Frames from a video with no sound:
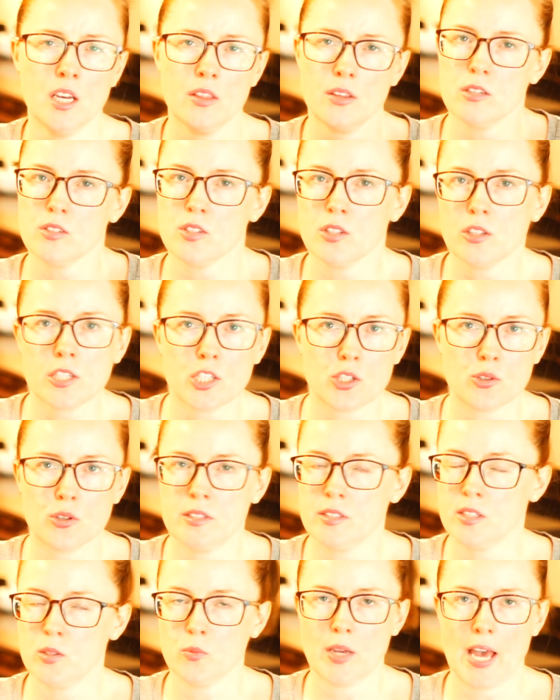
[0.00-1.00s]
Those are the only
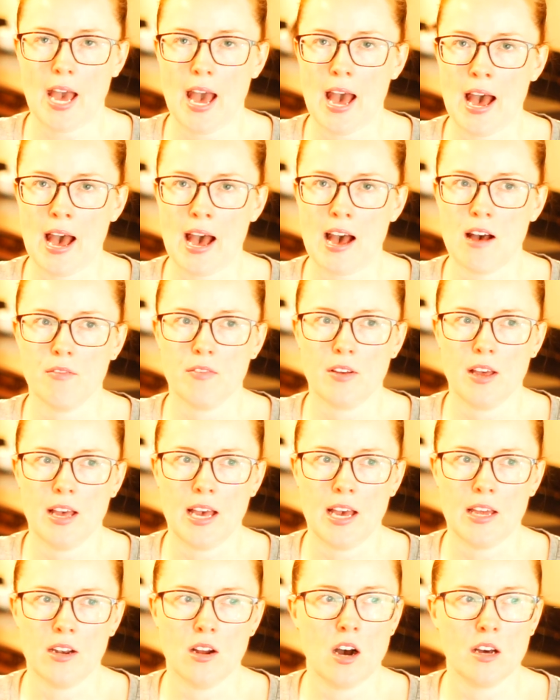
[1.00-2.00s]
choices we have,
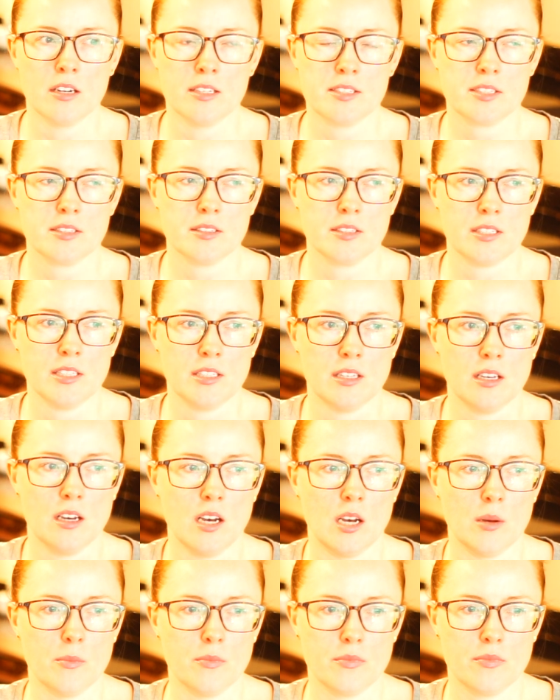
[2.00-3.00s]
and honestly,
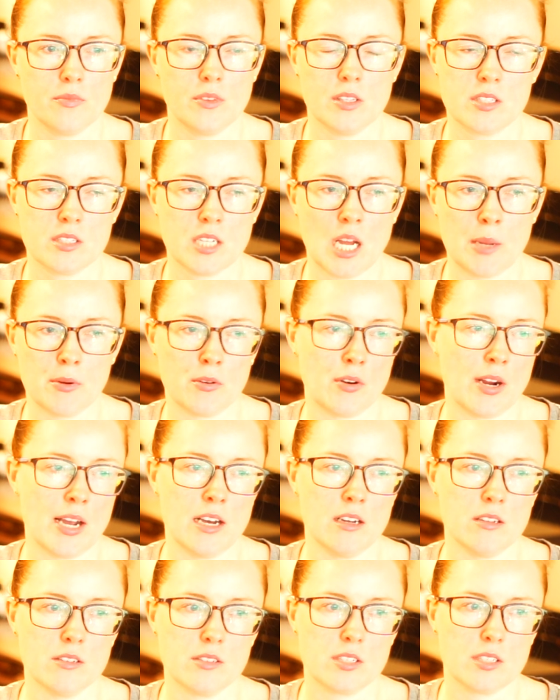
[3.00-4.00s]
this time
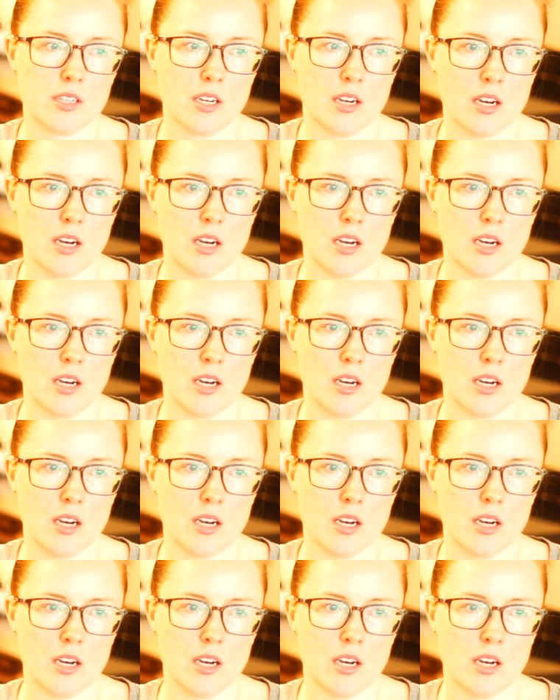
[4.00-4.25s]
around,